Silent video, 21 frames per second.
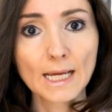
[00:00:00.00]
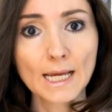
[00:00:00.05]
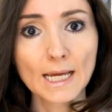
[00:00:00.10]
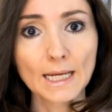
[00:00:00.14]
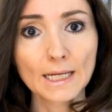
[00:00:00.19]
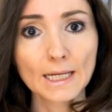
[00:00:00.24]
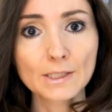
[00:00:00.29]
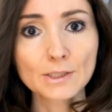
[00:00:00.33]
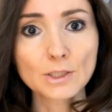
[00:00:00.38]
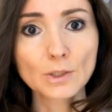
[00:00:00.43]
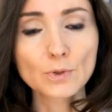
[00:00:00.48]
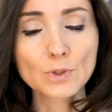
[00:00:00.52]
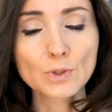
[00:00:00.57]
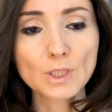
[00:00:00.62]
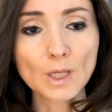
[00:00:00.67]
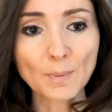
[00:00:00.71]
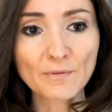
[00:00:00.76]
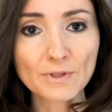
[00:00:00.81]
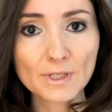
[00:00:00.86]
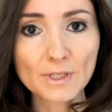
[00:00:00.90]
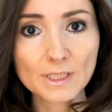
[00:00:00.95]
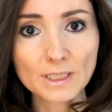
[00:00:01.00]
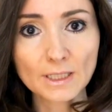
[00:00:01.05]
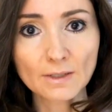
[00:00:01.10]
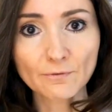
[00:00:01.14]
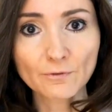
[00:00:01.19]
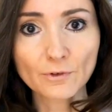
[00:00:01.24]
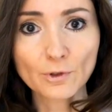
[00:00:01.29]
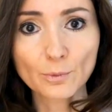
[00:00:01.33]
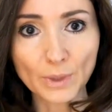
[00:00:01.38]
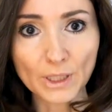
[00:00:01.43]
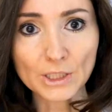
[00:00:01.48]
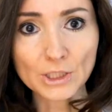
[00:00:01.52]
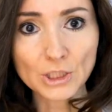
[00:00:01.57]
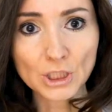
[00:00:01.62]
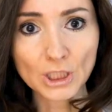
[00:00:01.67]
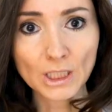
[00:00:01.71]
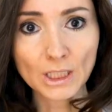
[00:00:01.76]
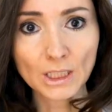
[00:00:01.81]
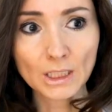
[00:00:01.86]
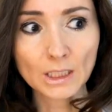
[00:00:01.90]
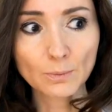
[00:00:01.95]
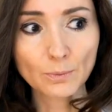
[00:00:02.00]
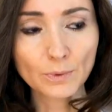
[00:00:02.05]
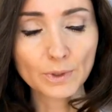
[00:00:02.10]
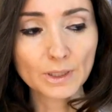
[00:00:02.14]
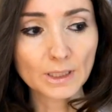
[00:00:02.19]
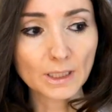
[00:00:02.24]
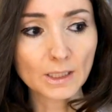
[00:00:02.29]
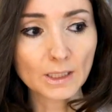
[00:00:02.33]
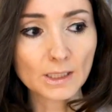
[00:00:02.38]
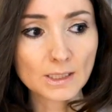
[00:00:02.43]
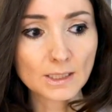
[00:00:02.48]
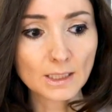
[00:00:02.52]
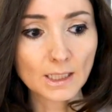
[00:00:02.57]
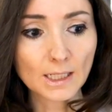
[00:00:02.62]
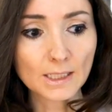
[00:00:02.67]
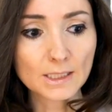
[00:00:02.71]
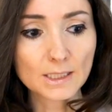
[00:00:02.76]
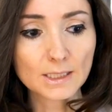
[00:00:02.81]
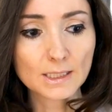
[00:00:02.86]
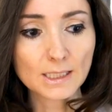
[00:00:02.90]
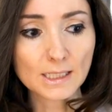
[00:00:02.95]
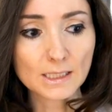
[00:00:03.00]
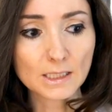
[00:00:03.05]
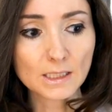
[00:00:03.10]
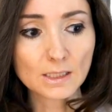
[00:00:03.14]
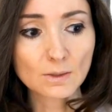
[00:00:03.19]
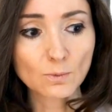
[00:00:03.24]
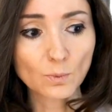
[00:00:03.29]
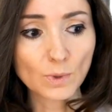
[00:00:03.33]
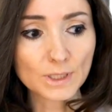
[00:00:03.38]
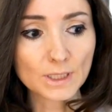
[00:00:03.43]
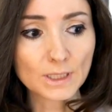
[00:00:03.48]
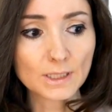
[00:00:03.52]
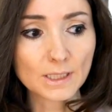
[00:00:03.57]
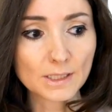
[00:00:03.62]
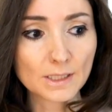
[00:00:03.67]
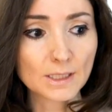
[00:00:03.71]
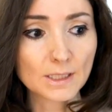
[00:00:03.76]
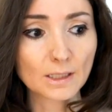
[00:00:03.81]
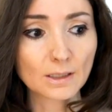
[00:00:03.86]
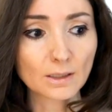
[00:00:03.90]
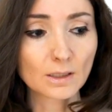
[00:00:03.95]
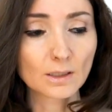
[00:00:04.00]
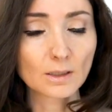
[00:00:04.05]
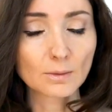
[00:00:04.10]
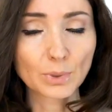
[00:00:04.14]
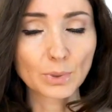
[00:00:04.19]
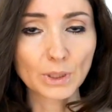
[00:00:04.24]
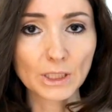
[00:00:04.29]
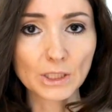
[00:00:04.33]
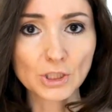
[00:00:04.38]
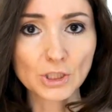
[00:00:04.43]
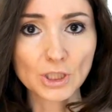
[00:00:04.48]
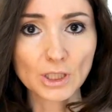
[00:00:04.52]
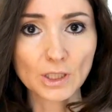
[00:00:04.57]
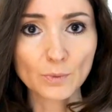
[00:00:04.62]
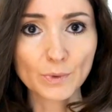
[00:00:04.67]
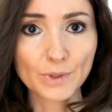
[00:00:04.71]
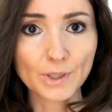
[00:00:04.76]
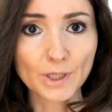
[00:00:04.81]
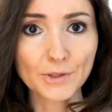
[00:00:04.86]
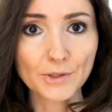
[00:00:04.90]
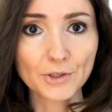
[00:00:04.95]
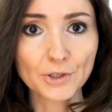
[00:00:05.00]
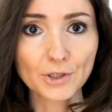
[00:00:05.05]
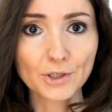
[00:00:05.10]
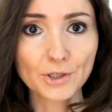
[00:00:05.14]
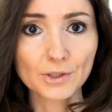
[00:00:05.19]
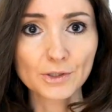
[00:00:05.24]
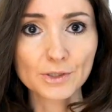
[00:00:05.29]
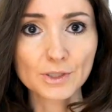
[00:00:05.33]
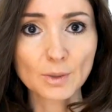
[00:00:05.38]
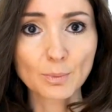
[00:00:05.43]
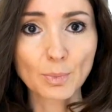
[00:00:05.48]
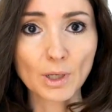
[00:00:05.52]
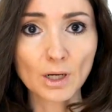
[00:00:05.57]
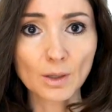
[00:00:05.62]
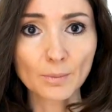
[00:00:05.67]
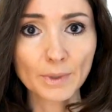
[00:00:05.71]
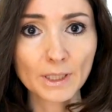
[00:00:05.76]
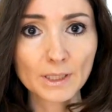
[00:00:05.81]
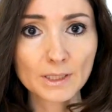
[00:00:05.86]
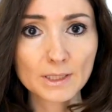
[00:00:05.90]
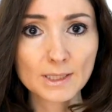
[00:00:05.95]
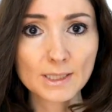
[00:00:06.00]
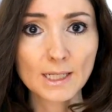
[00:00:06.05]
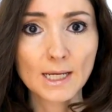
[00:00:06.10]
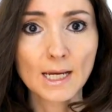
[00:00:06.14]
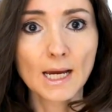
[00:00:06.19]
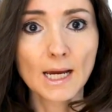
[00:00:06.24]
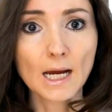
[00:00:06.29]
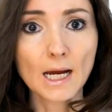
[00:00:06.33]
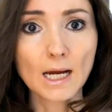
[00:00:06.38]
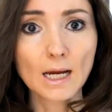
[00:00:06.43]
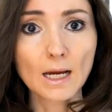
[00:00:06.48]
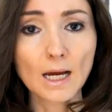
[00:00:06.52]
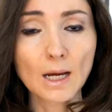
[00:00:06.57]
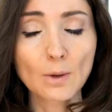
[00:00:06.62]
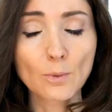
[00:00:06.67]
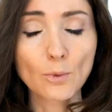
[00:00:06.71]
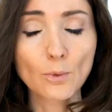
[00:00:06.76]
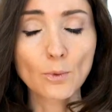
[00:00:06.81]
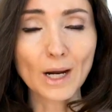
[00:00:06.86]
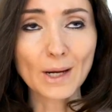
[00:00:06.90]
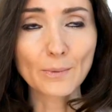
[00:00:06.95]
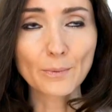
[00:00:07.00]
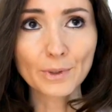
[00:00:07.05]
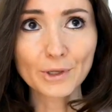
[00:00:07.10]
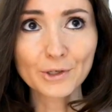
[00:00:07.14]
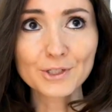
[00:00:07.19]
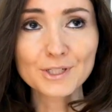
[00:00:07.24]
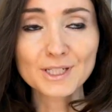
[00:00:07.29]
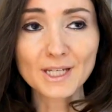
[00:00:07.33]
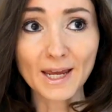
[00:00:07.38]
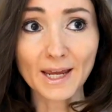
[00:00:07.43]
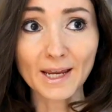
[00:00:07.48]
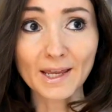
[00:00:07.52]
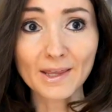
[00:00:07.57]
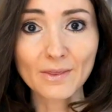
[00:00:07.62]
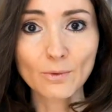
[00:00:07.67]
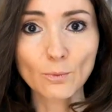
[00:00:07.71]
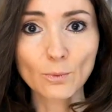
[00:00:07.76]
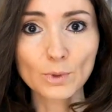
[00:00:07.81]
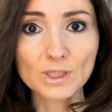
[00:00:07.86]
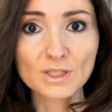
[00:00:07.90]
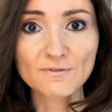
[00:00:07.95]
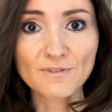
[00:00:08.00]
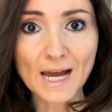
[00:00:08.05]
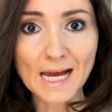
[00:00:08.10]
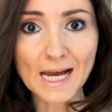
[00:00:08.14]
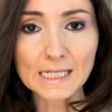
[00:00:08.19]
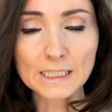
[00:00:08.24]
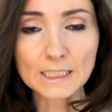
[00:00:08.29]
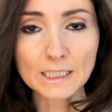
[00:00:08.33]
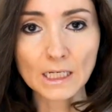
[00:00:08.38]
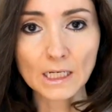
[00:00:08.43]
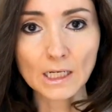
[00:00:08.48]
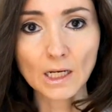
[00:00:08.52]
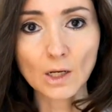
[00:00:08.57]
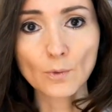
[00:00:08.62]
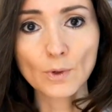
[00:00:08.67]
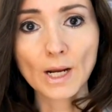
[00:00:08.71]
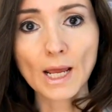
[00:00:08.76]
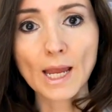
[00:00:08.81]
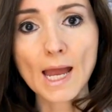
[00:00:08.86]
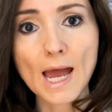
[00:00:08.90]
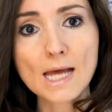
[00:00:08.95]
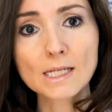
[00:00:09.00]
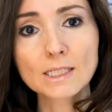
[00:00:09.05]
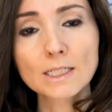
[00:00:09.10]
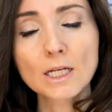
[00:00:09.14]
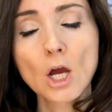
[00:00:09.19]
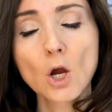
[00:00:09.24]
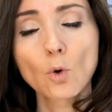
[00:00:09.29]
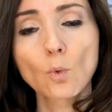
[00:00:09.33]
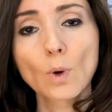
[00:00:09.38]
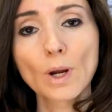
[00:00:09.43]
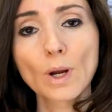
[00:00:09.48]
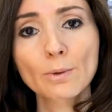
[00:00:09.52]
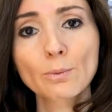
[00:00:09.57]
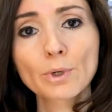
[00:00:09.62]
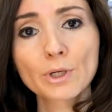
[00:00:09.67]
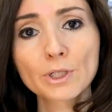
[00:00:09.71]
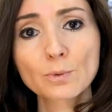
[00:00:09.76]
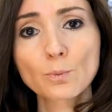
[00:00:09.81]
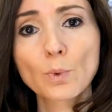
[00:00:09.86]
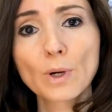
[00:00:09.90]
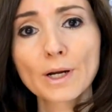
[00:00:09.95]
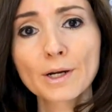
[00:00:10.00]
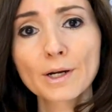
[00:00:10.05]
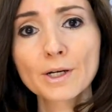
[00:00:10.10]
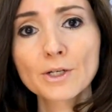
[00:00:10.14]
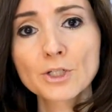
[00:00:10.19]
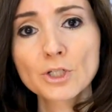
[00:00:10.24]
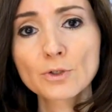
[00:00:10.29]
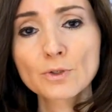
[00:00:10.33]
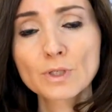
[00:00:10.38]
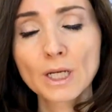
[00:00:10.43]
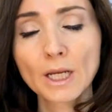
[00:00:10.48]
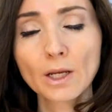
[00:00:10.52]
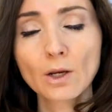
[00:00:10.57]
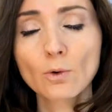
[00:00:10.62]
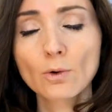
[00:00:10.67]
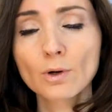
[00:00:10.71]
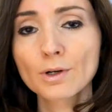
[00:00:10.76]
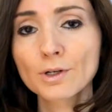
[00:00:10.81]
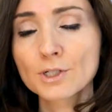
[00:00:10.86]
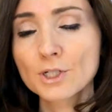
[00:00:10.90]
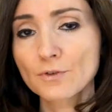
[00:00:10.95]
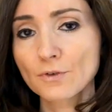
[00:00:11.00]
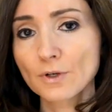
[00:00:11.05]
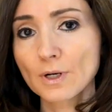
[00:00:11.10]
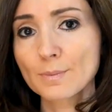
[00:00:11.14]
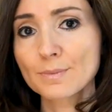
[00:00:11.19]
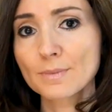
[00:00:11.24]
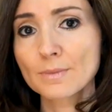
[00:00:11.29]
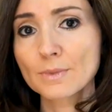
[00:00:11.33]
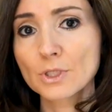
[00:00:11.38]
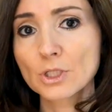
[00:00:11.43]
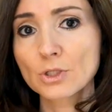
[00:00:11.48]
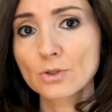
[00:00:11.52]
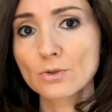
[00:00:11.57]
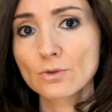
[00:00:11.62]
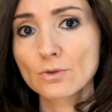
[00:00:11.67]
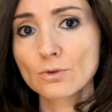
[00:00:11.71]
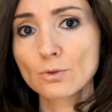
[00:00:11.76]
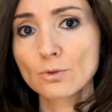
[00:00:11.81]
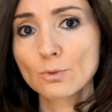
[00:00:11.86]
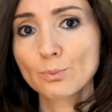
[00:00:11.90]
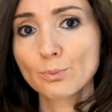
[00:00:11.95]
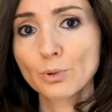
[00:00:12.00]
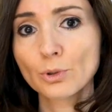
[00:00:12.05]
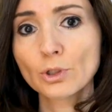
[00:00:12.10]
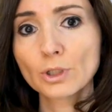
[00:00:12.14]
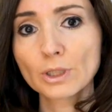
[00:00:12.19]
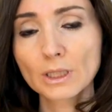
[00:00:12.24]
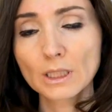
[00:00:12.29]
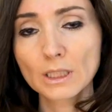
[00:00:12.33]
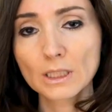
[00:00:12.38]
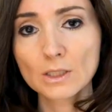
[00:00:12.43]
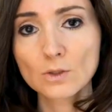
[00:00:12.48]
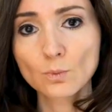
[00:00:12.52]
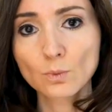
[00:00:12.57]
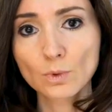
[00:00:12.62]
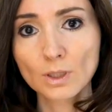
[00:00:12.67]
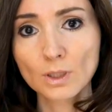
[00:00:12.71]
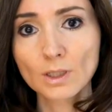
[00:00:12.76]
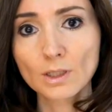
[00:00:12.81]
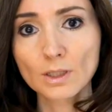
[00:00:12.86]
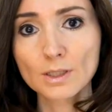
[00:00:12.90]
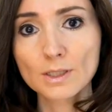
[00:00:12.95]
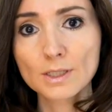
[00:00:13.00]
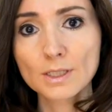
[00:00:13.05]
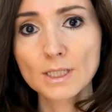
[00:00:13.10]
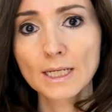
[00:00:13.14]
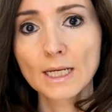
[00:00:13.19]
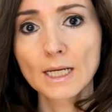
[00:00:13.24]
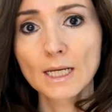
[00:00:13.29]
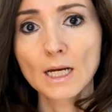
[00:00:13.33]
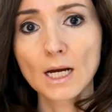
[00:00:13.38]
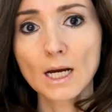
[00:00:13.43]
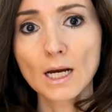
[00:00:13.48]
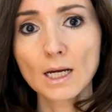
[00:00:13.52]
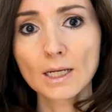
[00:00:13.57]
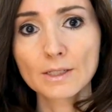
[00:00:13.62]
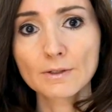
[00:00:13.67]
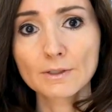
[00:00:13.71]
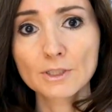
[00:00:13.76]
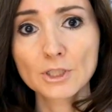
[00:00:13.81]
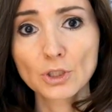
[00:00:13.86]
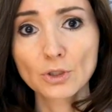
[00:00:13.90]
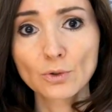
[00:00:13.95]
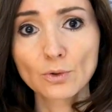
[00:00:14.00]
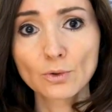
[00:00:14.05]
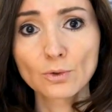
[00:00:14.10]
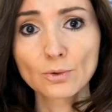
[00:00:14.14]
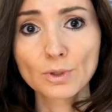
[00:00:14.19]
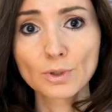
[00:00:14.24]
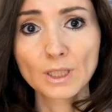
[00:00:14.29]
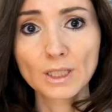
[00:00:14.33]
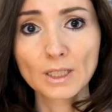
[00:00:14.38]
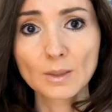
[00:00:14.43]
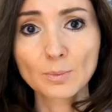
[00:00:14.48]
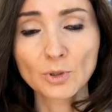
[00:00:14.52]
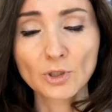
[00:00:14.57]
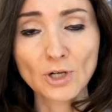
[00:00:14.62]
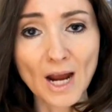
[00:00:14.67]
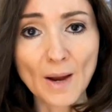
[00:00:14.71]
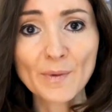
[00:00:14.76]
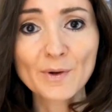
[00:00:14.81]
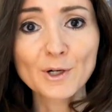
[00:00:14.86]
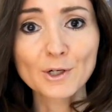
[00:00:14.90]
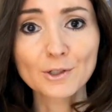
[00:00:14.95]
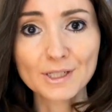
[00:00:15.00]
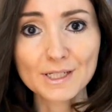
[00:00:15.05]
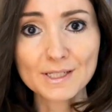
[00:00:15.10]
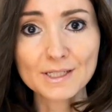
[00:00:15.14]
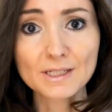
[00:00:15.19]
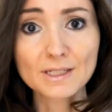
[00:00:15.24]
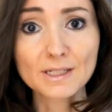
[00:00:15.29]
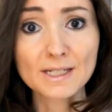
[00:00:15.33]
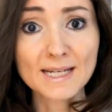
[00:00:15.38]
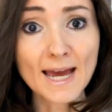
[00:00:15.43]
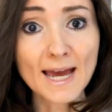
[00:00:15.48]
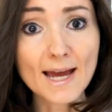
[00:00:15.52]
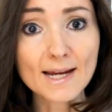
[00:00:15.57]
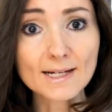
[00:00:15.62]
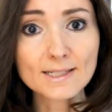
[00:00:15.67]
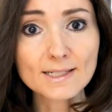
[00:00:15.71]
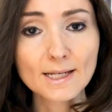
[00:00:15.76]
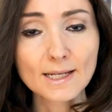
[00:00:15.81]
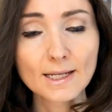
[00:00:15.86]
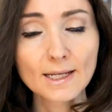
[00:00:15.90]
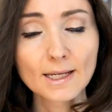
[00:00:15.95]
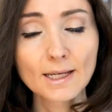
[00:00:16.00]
And so some of this information with data science wasn't necessarily being shared with other departments. Uh, I will say what's fascinating when I asked, where, were, where did you take orders from to put these words uh, into the parameter list to detect?